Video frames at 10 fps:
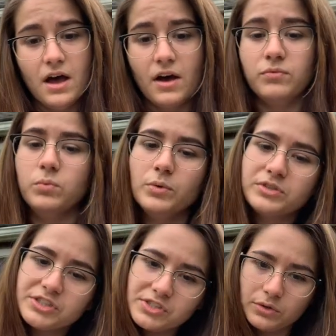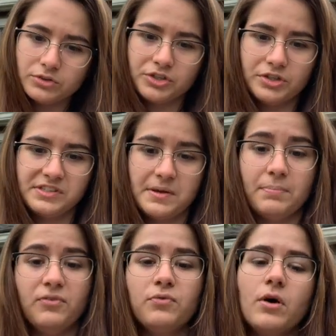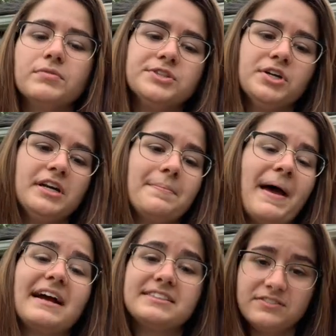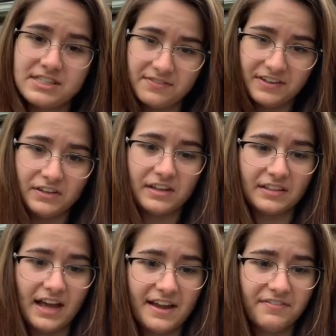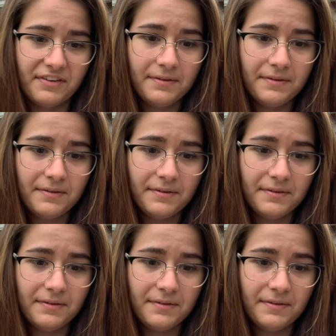of wounded soldiers before returning back to civilian life.